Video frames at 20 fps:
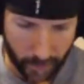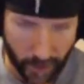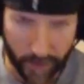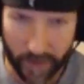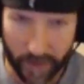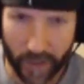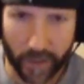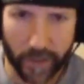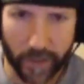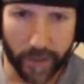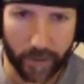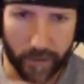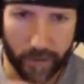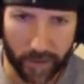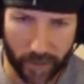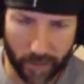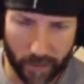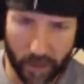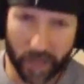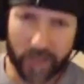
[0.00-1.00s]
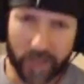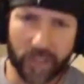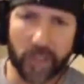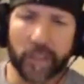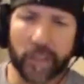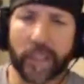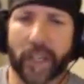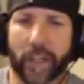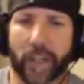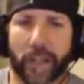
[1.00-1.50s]

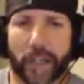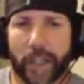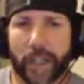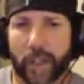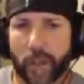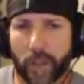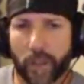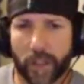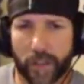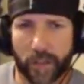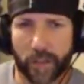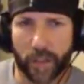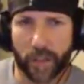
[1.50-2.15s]
consigliere or his